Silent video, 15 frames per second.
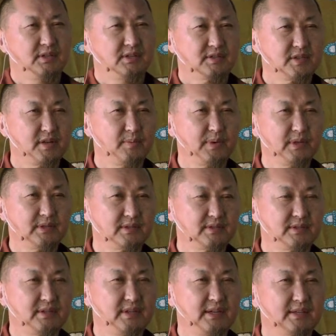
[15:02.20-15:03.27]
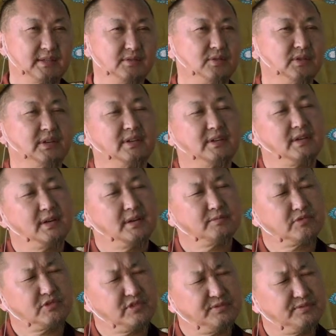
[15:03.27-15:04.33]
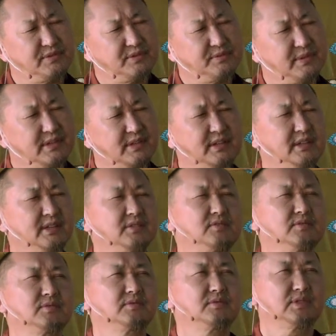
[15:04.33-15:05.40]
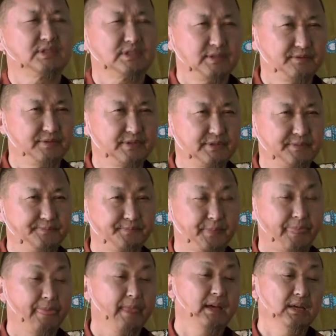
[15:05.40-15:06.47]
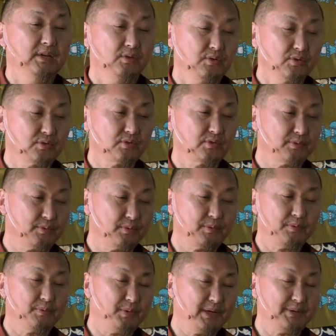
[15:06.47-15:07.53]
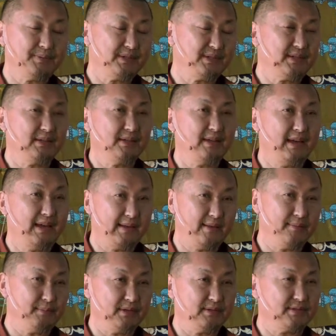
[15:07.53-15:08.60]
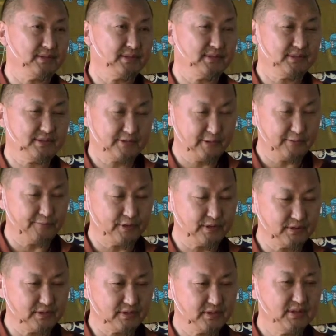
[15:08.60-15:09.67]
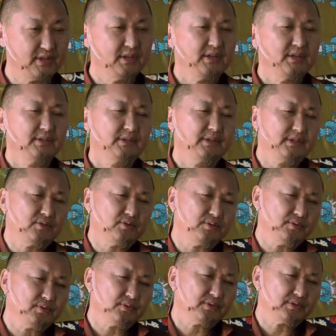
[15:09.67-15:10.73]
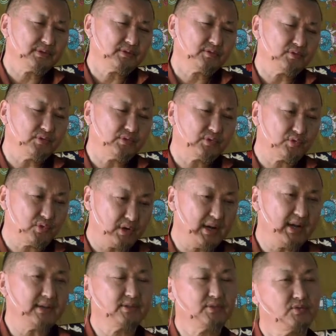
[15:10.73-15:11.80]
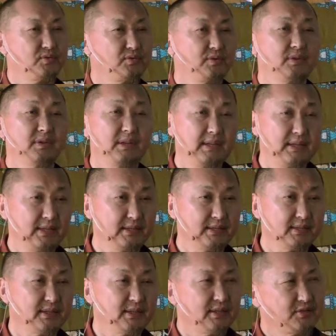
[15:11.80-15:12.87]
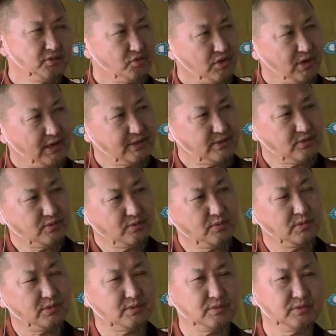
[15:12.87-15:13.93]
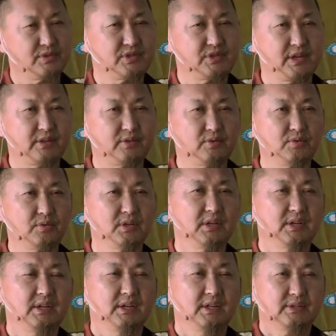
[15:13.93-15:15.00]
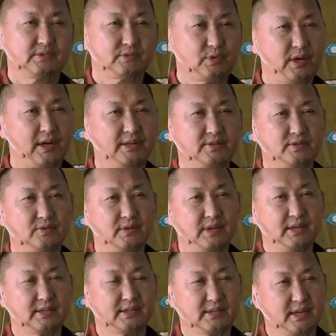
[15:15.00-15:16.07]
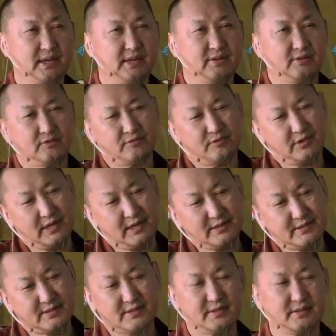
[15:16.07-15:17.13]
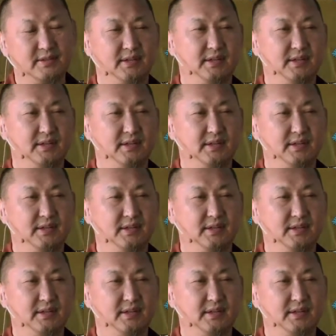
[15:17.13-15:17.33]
Someone is like, okay, I'm suffering. What can I do? Suffering. Also, when we say the animals' sufferings, they choose to try to lick, try to go into shadow, try to like kind of rest,